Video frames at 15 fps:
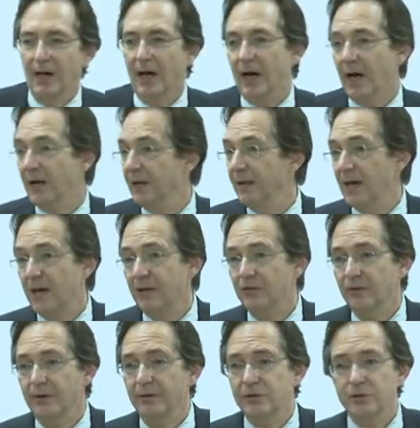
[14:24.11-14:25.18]
uh, and that
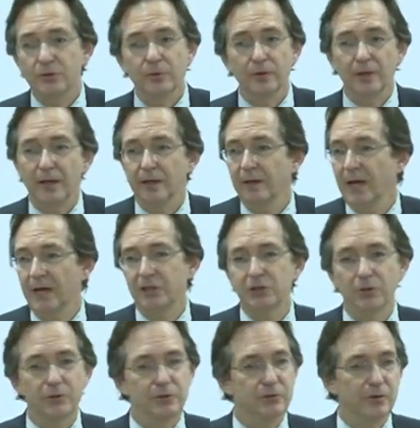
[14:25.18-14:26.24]
is very true. They are not
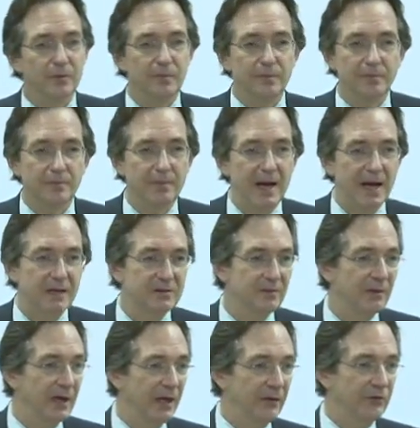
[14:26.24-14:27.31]
short term
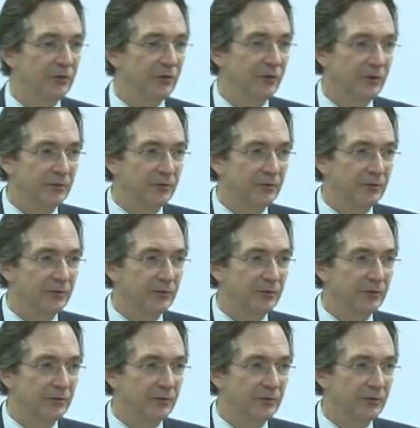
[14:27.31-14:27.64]
maximizers.